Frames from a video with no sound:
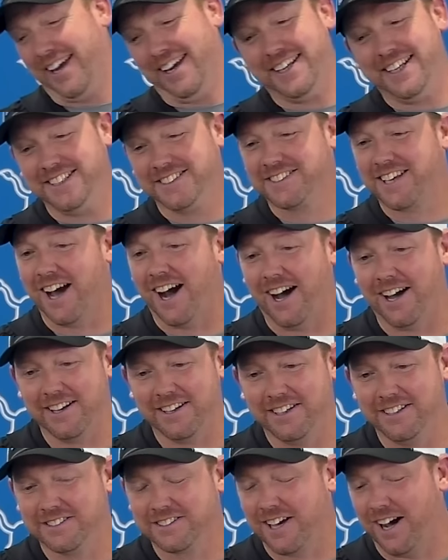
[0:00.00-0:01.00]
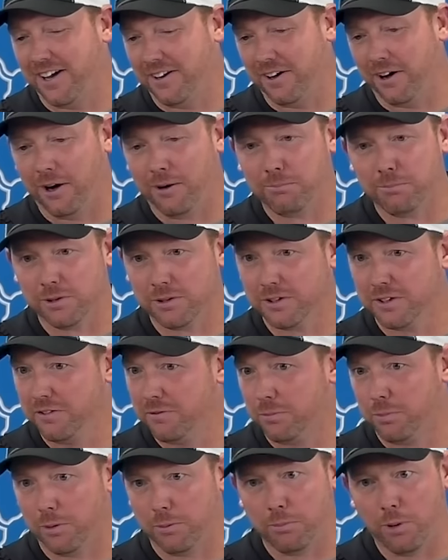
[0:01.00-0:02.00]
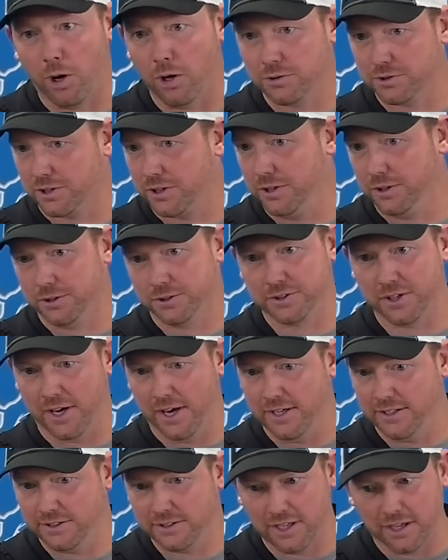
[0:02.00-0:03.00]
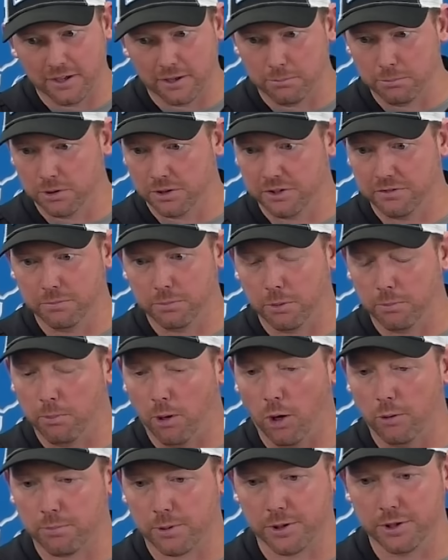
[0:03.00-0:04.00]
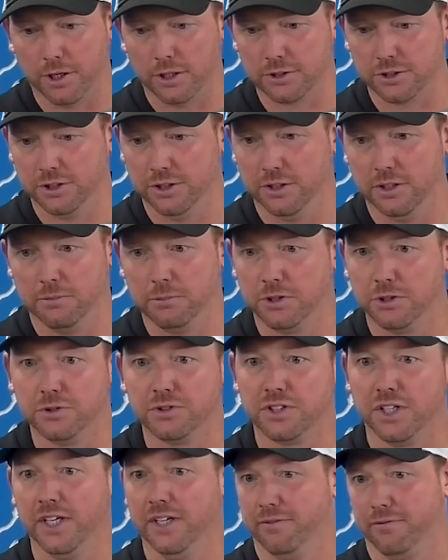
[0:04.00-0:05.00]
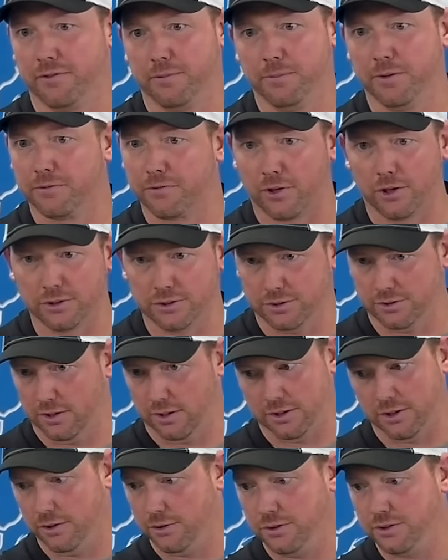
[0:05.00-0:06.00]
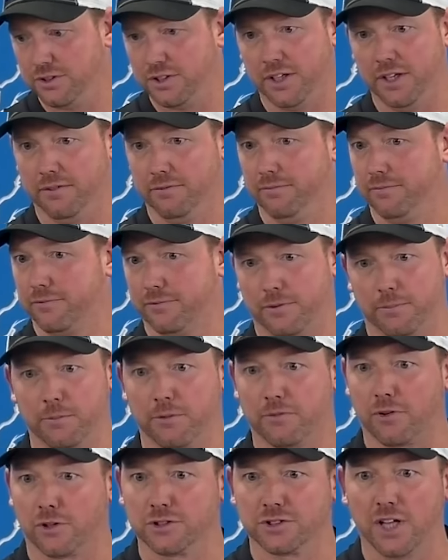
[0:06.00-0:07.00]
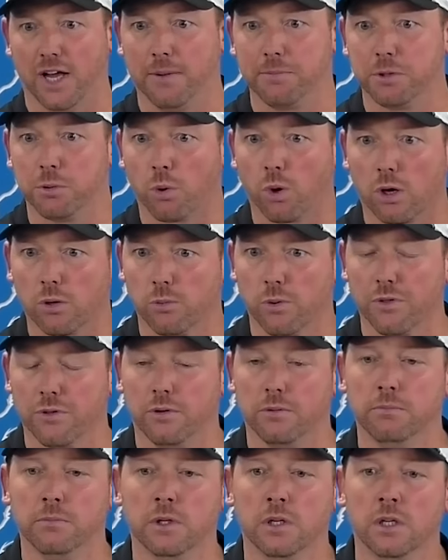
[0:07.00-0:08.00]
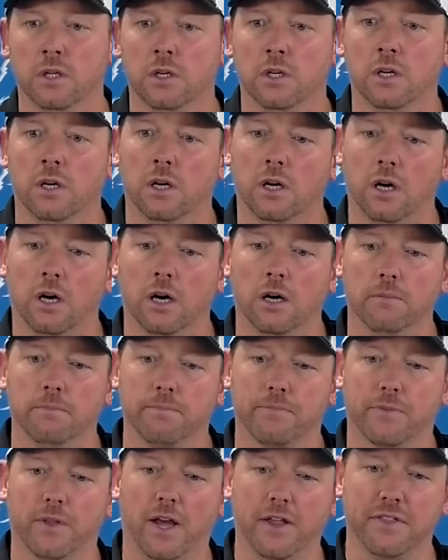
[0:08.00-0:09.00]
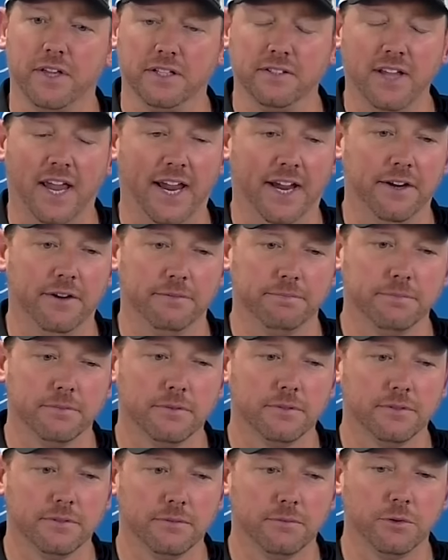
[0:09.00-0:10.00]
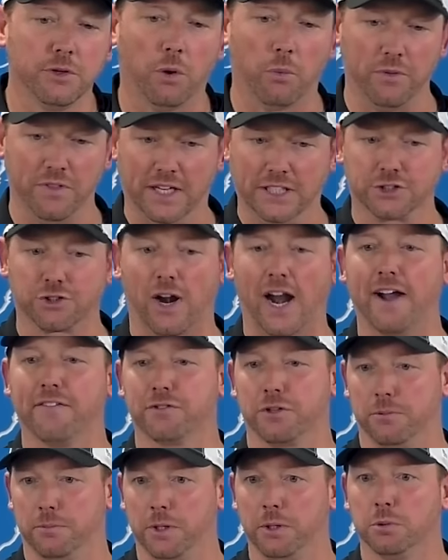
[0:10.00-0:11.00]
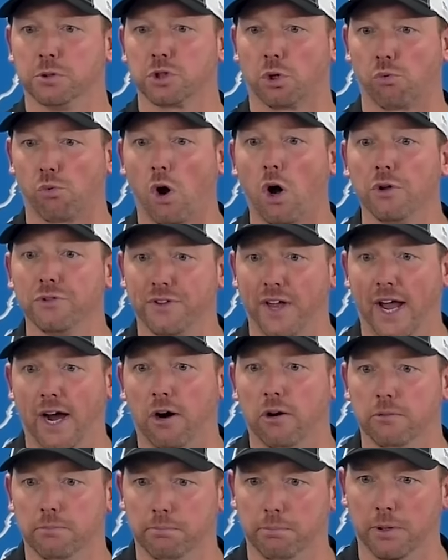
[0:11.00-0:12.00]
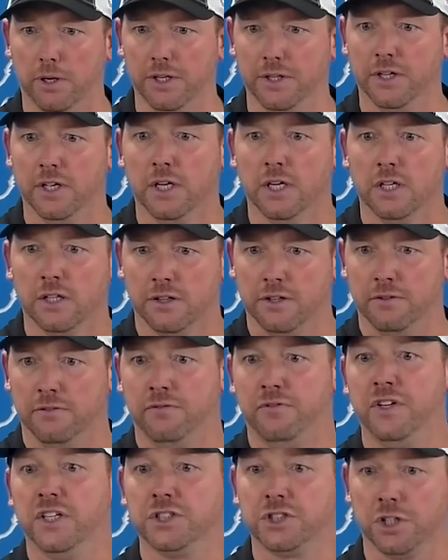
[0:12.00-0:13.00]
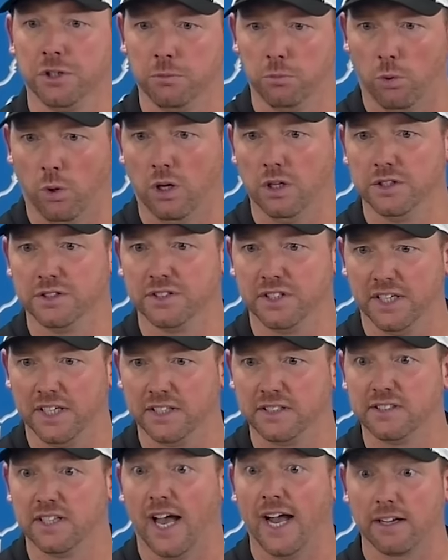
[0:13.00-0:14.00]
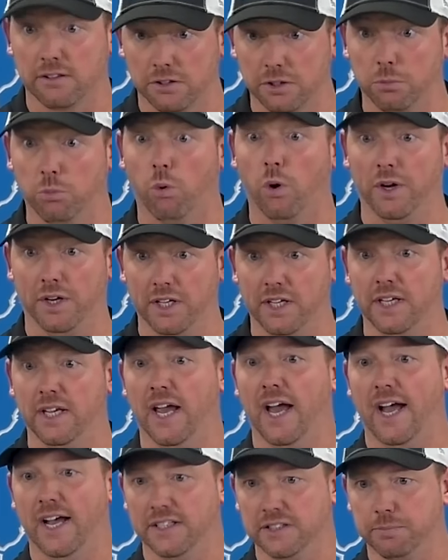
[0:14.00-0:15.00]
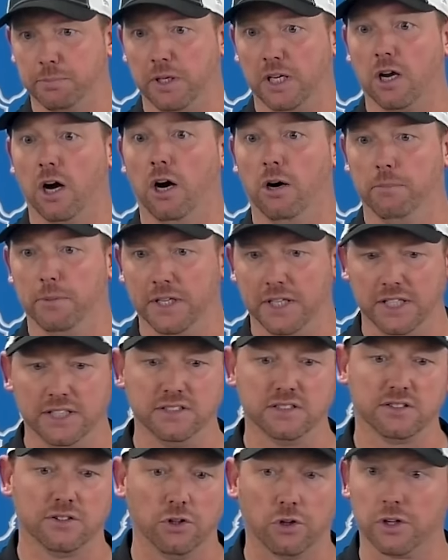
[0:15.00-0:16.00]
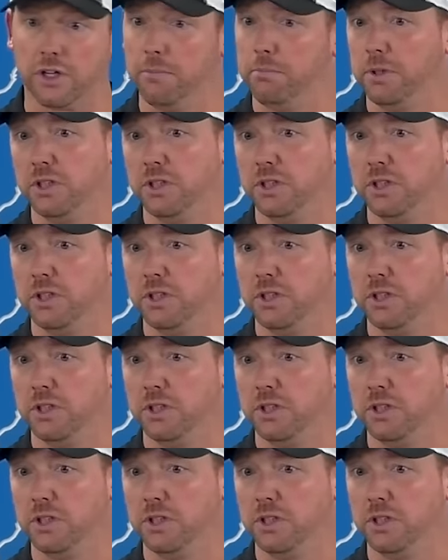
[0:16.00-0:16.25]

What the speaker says: he's got unbelievable ball skills, and he's got unbelievable ball production. I mean, you see it from the first, you know, you see it from the first time you work with him. I think Dan, you know, when they drafted him, he was a raw talent, but the vision was exactly what he has become, and he still can be